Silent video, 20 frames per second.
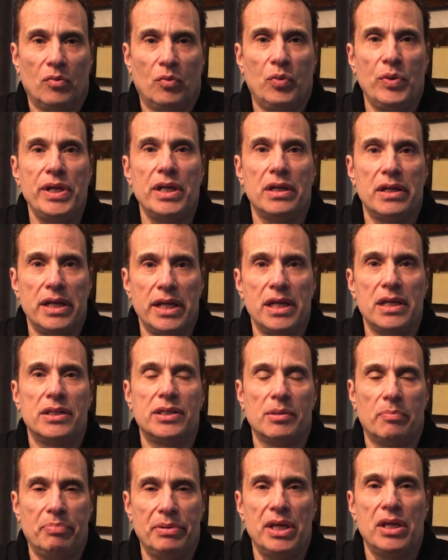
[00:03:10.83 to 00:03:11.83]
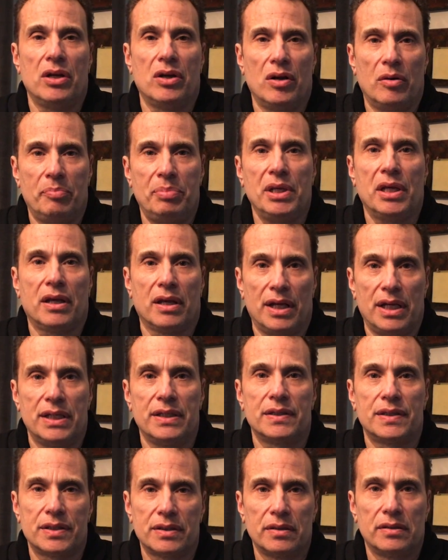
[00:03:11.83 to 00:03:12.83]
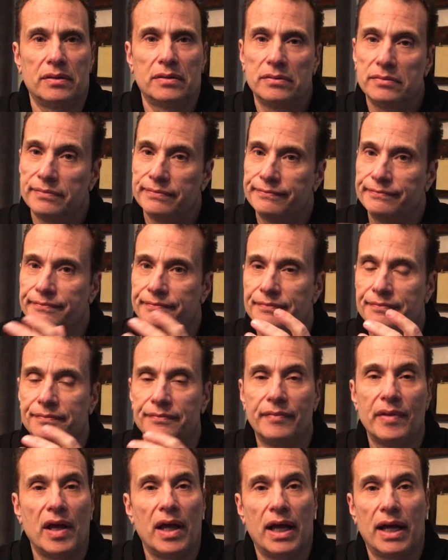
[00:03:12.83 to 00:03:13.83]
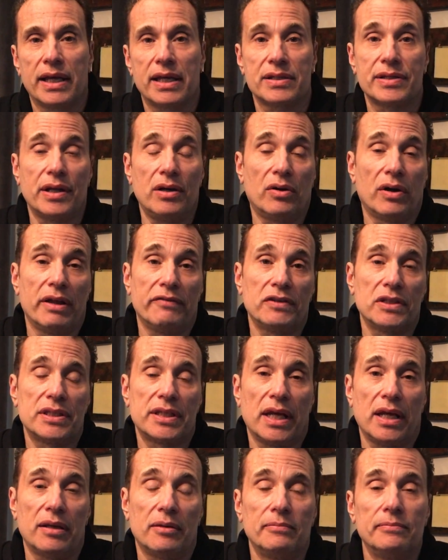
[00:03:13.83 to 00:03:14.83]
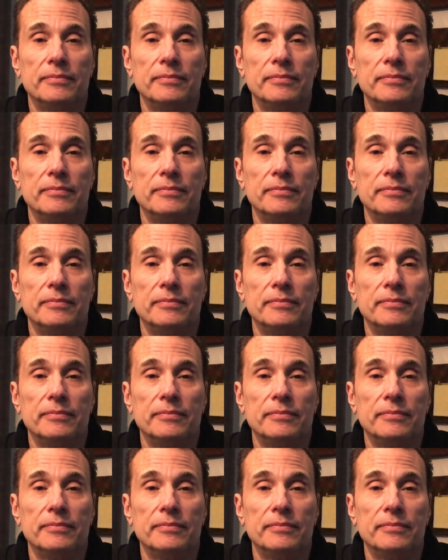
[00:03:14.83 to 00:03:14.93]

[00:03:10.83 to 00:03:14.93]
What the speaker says: We need to be here because, I guess I don't have to say it.